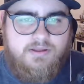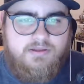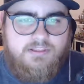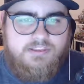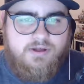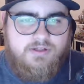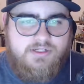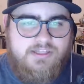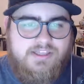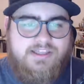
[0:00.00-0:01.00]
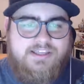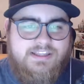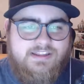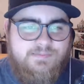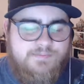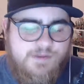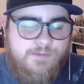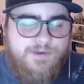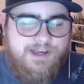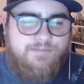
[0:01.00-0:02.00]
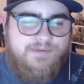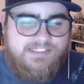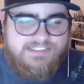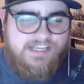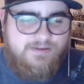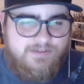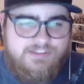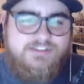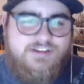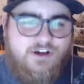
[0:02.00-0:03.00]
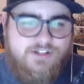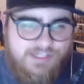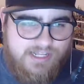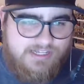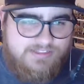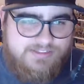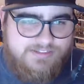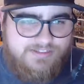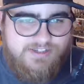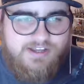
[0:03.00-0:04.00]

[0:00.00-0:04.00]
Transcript: It's called the big update's name is called Next.